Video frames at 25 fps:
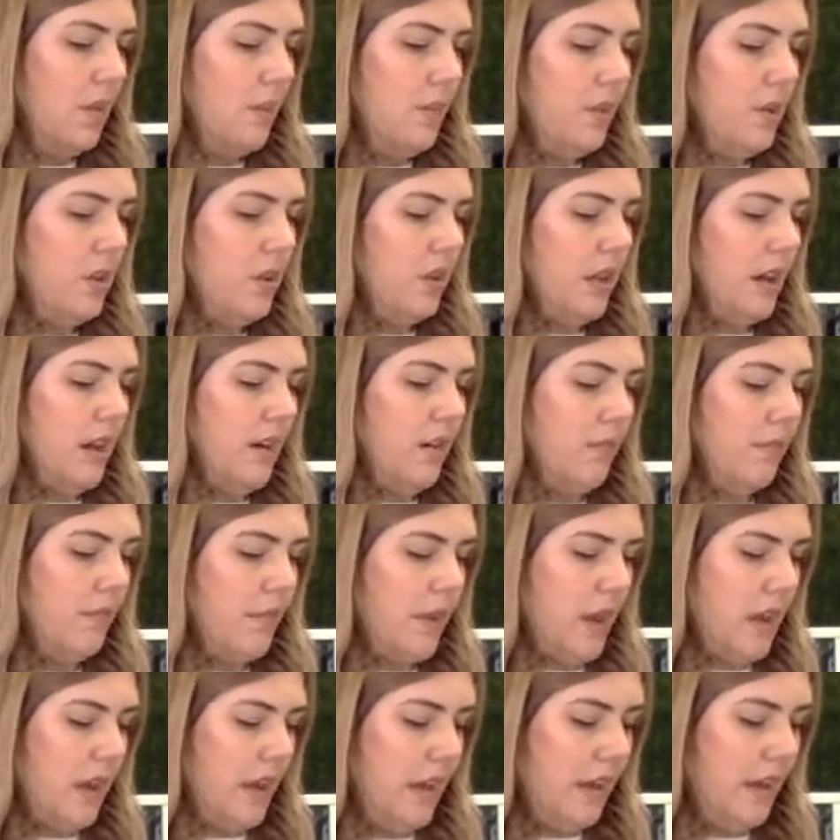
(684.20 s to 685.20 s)
pull out
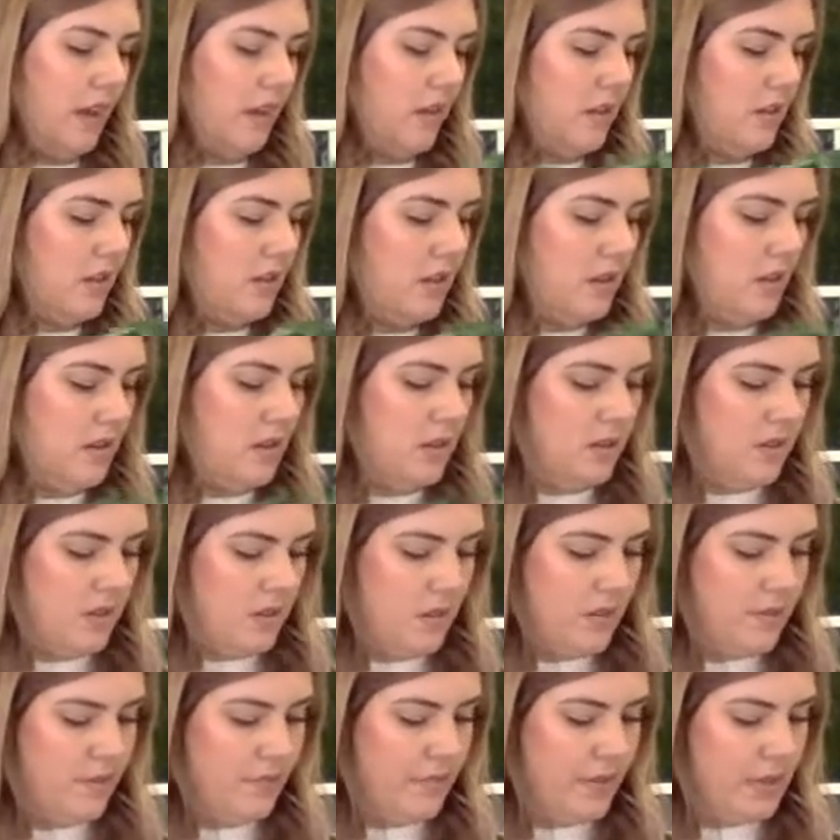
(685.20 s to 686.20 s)
my
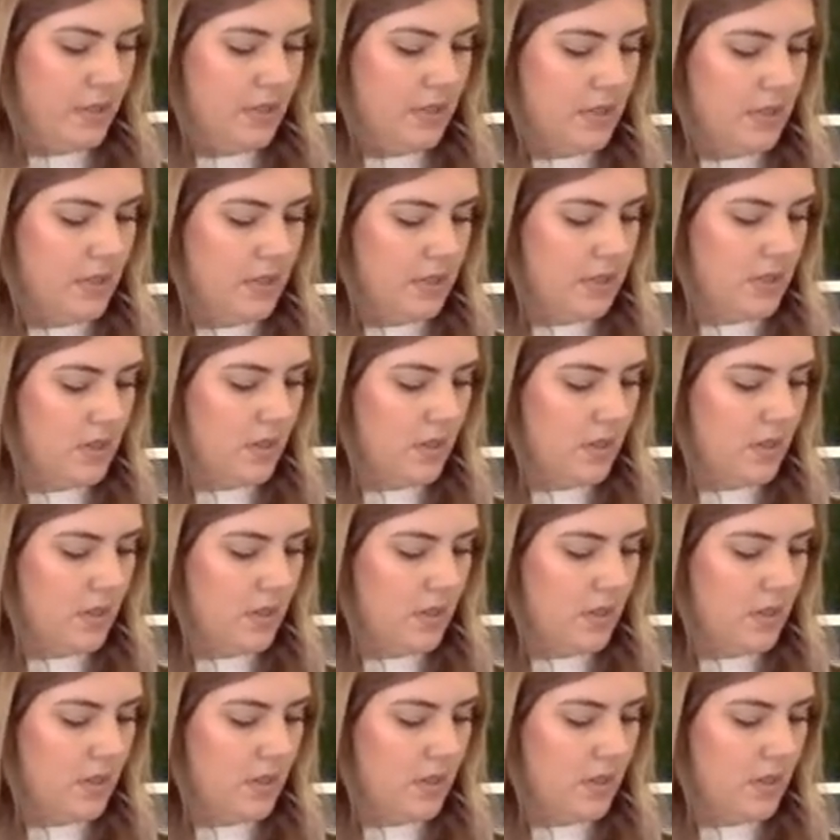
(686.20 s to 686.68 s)
pieces.